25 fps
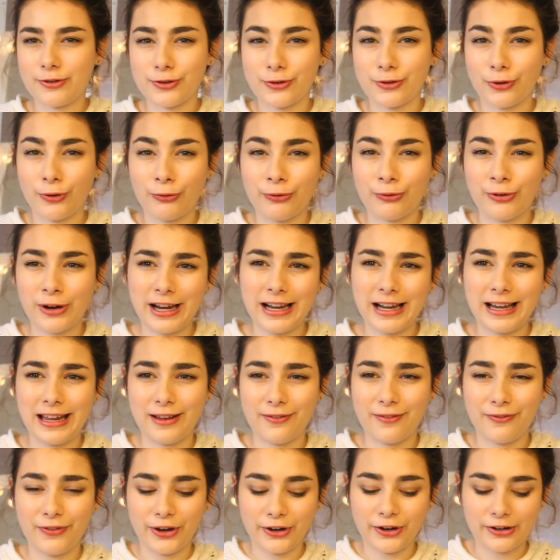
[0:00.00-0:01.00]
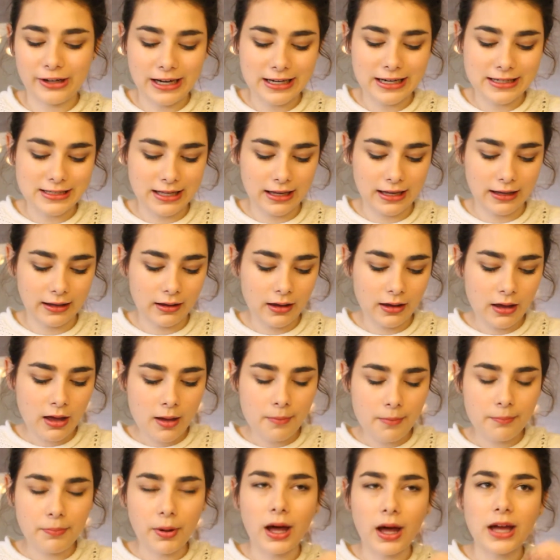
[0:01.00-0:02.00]
It's really infuriating.
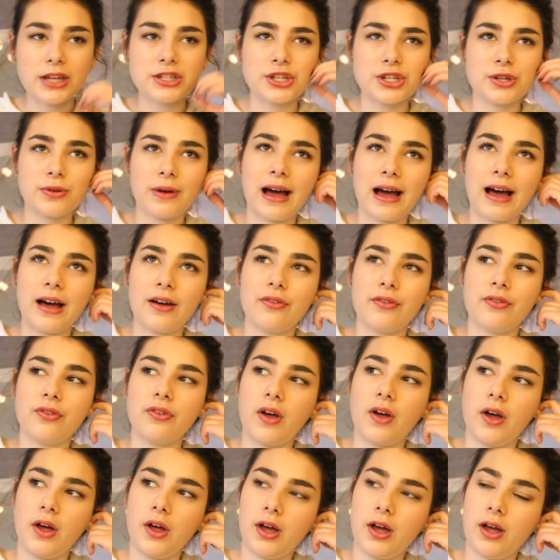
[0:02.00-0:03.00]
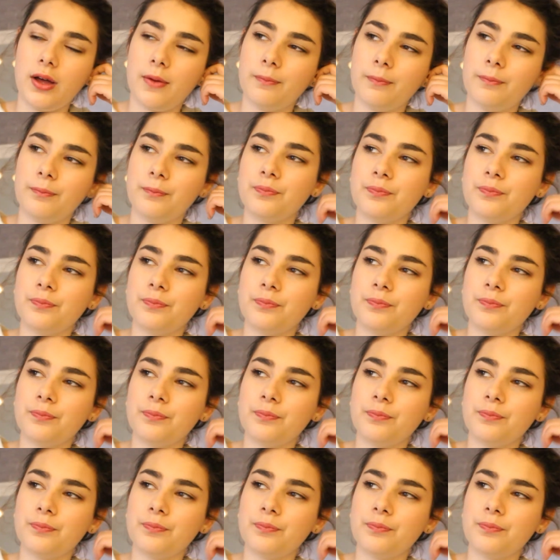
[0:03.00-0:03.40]
But I do have, I